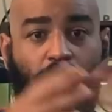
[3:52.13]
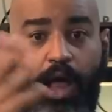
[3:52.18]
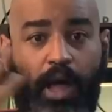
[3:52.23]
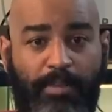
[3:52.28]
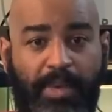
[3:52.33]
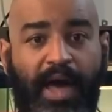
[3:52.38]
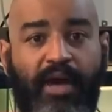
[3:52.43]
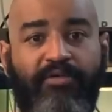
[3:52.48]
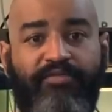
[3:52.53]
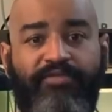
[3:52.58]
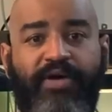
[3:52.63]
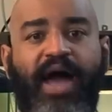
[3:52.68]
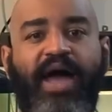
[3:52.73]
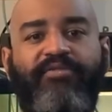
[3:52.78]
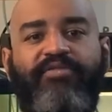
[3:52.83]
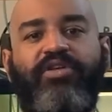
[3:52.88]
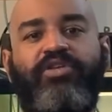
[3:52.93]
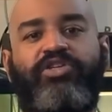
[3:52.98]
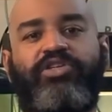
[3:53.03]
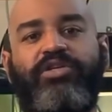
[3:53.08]
About
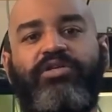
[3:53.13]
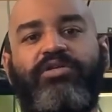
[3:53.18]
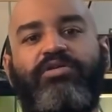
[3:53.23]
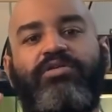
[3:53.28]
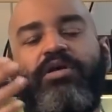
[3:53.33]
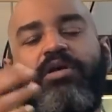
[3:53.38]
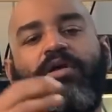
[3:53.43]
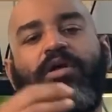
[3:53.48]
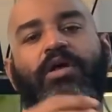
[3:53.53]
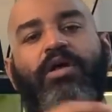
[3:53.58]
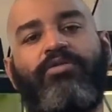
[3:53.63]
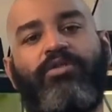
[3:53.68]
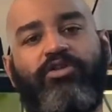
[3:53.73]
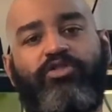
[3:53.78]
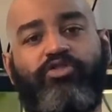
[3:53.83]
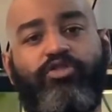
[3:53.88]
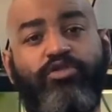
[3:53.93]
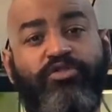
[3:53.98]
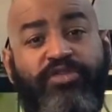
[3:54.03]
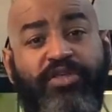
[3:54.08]
5 inches. The
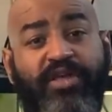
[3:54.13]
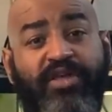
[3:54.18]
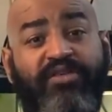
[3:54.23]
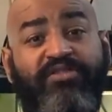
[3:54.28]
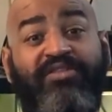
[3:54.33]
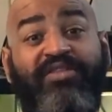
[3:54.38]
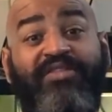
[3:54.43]
truth is